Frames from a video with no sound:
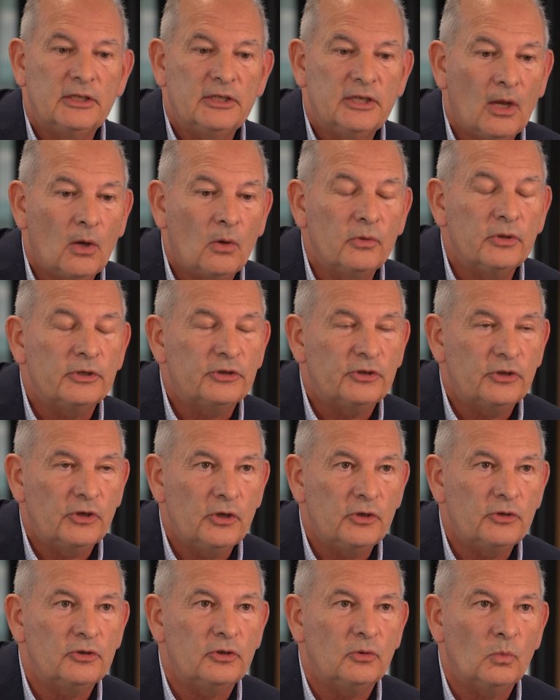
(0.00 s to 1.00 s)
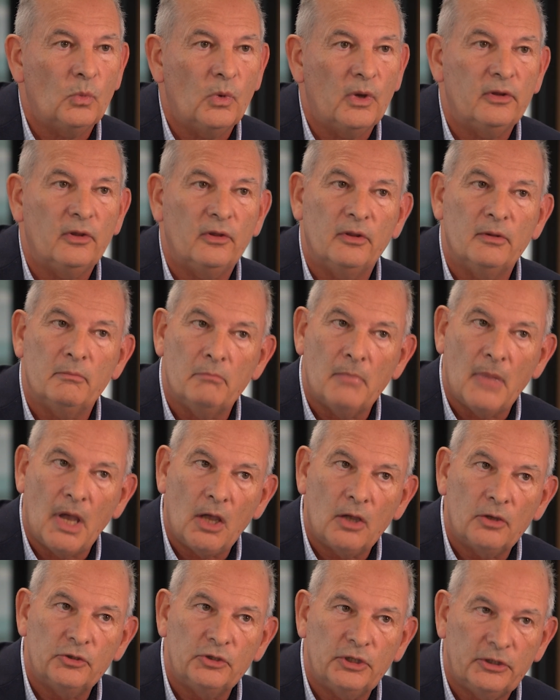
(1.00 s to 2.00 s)
tell the surgeon whether
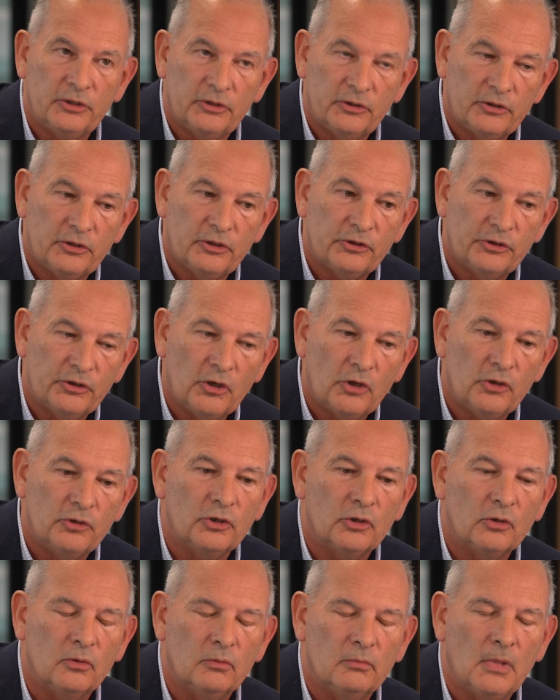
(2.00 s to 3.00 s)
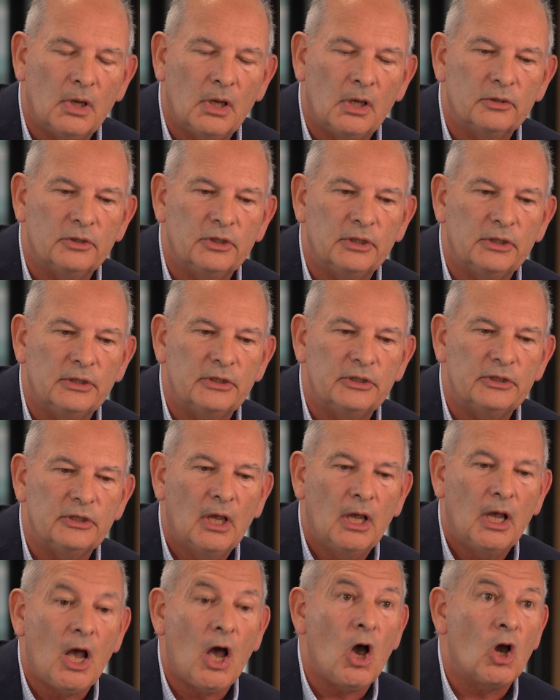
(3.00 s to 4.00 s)
the surgical margins
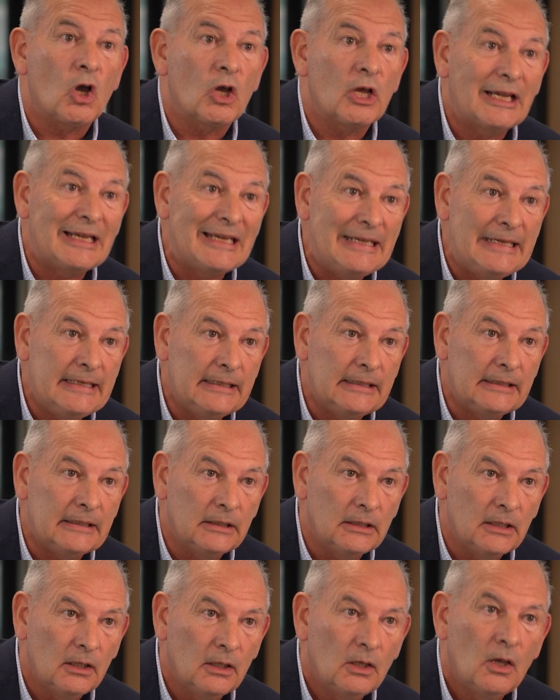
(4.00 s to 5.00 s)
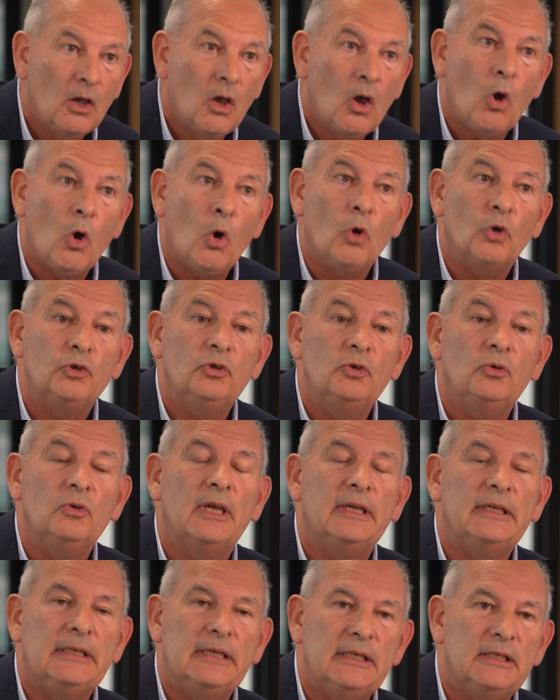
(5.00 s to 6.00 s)
are clean, or do
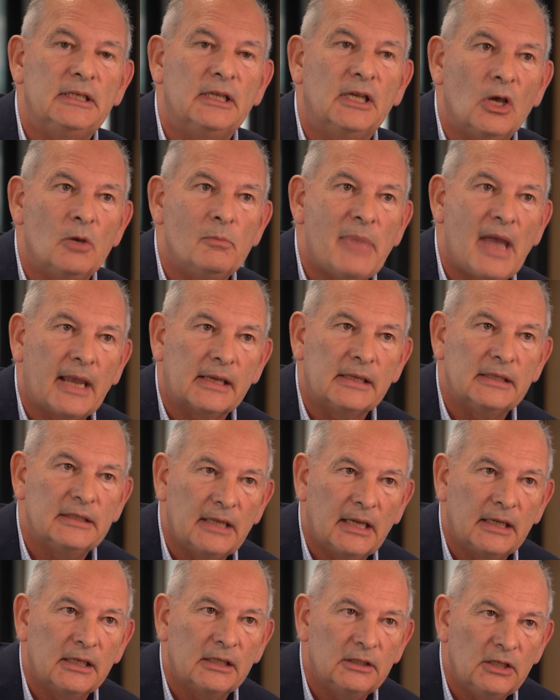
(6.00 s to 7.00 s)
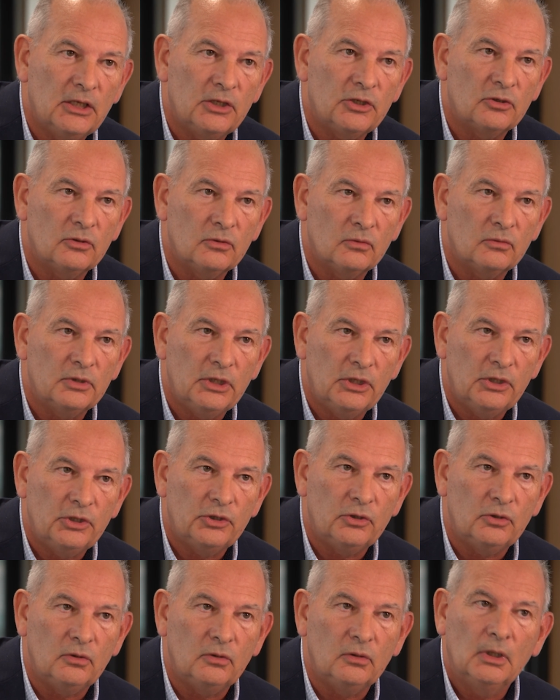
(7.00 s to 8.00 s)
they need to go back and take additional
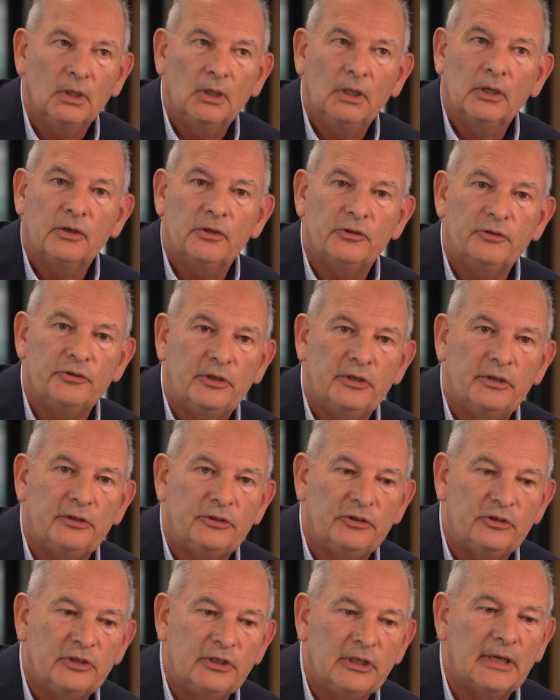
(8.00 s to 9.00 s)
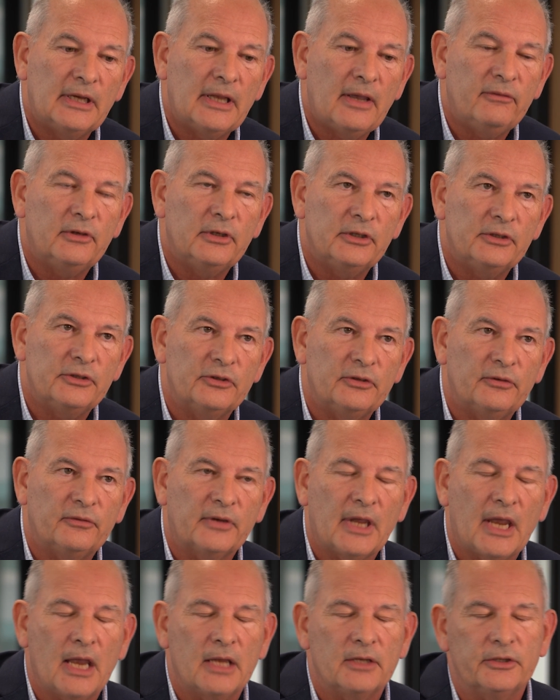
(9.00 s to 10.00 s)
tissue because there's still evidence of
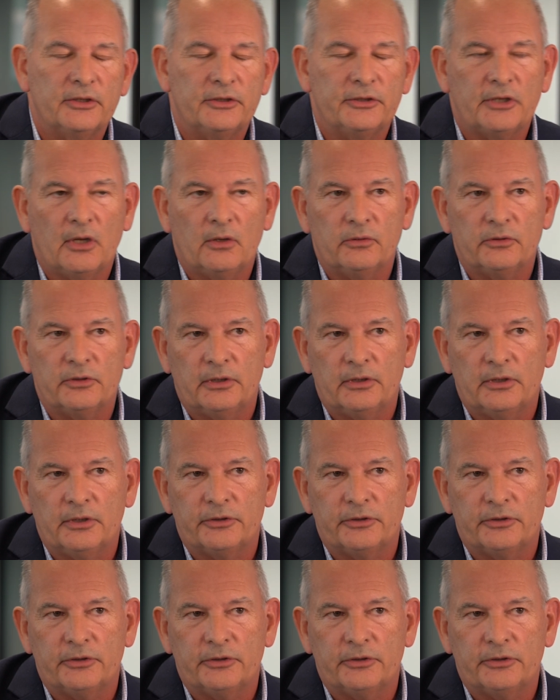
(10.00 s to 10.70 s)
cancer cells in the